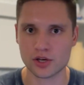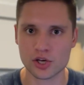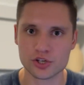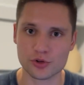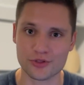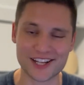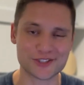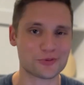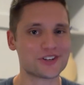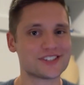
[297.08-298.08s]
So that's
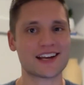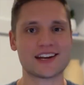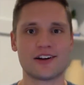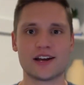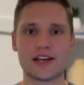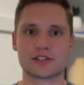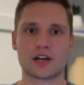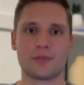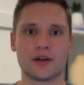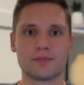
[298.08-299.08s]
where secondary days
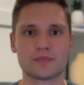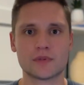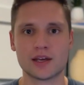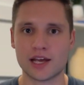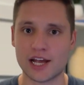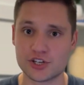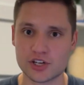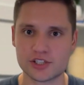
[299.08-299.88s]
come in. And just to